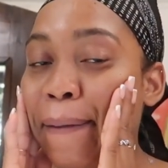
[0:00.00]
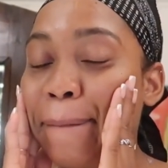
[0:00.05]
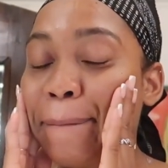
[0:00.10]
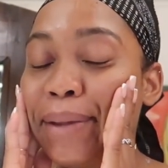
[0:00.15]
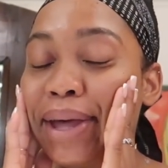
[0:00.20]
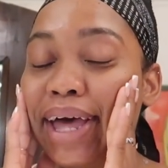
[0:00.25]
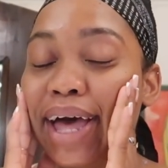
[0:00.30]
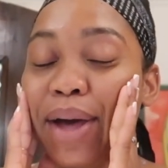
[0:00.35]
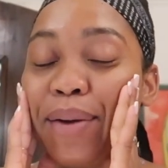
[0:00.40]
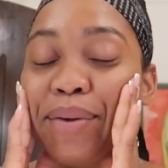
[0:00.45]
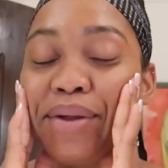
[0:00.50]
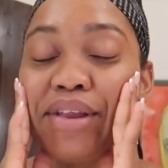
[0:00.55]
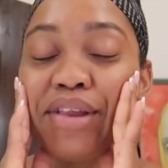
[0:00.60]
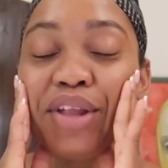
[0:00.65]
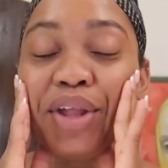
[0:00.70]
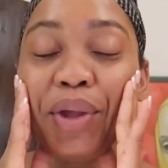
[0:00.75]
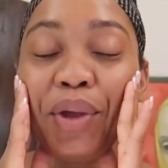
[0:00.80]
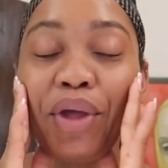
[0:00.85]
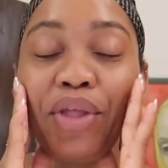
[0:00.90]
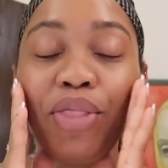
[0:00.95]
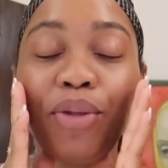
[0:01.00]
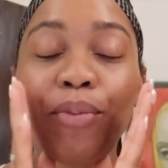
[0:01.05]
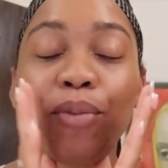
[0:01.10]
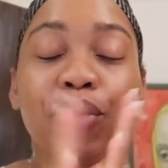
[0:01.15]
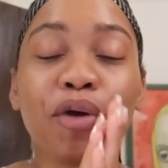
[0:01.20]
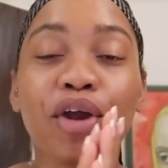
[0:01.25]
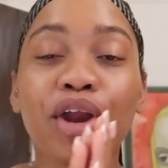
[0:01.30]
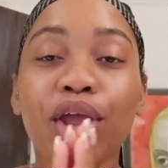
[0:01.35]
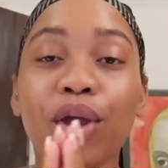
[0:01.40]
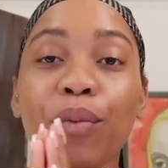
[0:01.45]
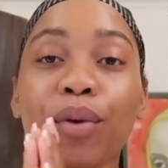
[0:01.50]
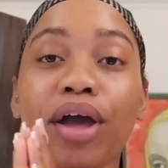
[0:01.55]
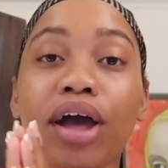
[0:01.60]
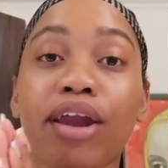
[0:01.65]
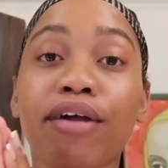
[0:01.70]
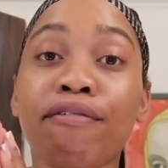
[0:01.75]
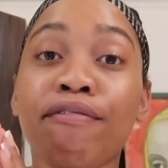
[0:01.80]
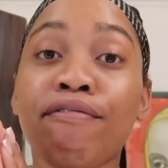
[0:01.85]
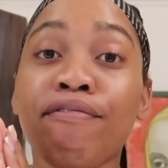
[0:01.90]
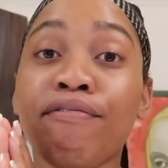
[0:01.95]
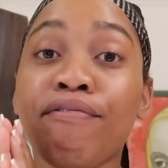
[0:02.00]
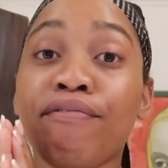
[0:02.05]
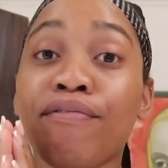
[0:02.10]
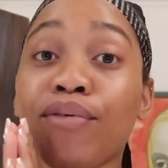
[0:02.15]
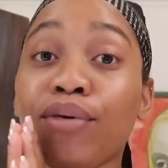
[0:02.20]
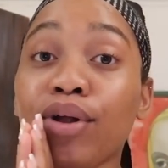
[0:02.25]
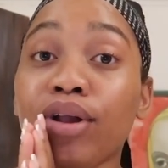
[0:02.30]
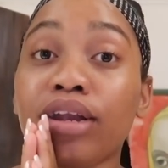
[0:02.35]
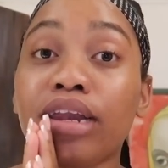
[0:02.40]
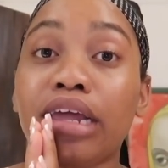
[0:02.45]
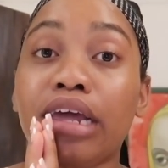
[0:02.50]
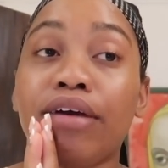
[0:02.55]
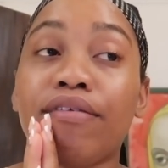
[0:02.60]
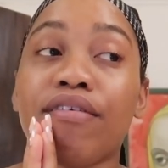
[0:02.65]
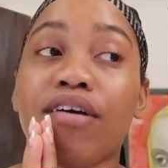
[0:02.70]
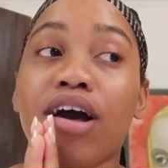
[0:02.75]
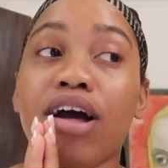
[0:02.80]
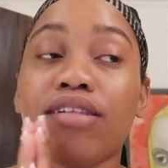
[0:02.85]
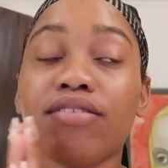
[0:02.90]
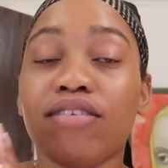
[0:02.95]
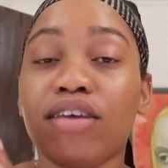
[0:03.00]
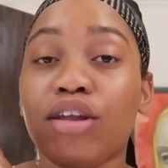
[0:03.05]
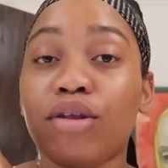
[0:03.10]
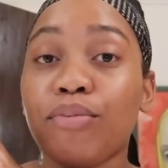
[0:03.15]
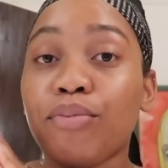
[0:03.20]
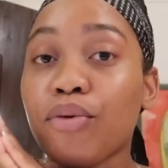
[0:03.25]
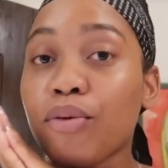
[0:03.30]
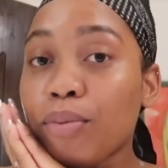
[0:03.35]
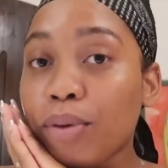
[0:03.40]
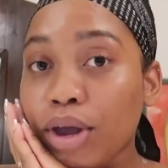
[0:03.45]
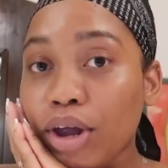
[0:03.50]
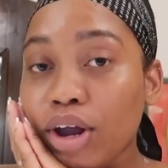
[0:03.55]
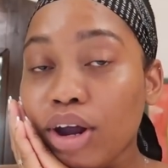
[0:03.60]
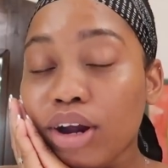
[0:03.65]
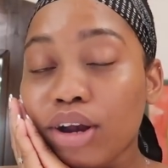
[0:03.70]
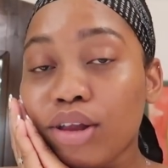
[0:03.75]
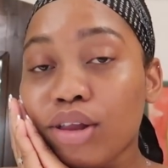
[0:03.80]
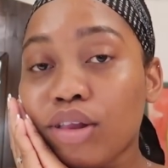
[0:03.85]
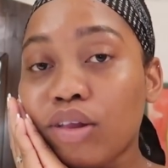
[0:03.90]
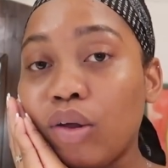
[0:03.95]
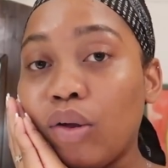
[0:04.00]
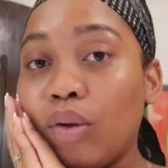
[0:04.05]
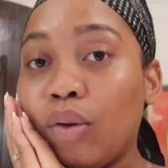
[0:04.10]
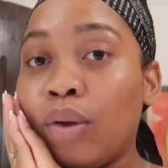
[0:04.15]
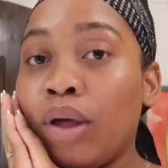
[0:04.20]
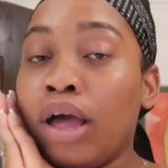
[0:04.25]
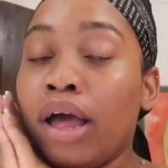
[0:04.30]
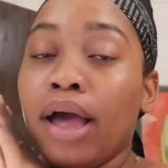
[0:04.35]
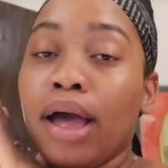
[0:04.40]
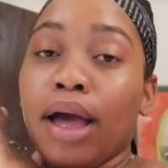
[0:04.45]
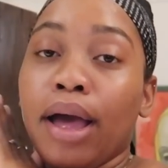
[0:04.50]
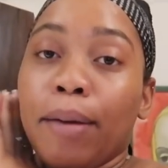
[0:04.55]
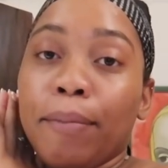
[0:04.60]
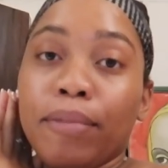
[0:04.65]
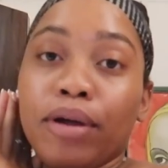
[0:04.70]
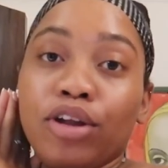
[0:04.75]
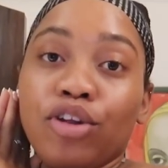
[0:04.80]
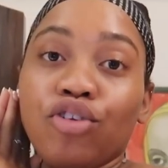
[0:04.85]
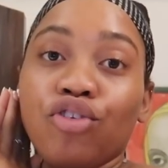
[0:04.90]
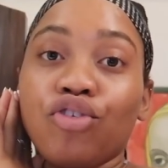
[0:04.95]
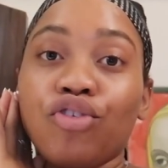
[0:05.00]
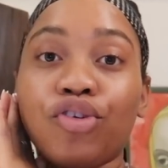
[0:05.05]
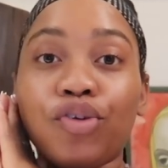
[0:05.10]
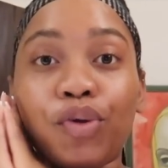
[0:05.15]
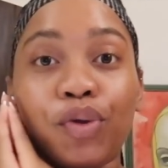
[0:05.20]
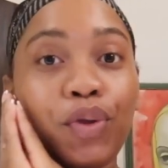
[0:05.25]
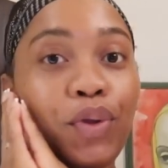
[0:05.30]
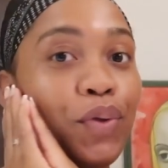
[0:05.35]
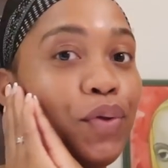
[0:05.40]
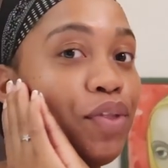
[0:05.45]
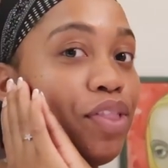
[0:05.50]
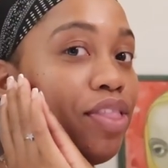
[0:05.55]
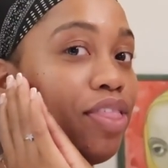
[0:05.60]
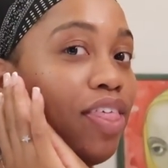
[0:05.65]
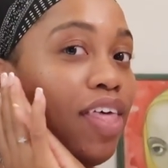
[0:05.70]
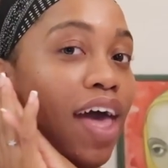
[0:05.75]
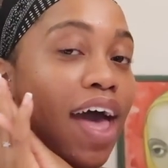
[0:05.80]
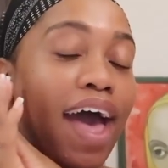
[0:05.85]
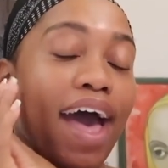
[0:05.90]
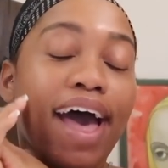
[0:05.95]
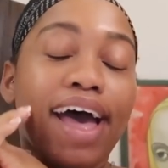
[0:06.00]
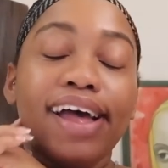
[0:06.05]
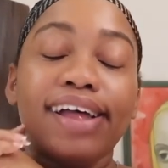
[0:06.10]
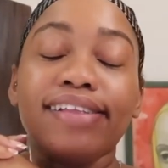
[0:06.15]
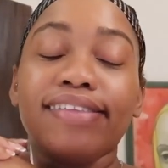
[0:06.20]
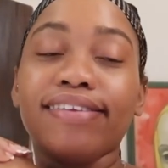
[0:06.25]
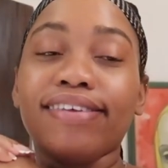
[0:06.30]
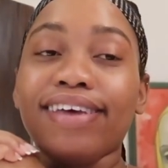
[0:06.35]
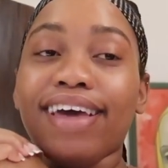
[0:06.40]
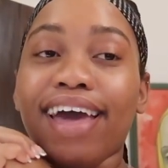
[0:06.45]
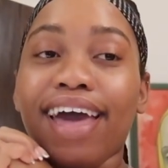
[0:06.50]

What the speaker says: But I will see you in the morning. We got a full day of content prepared, so I'm gonna show you that.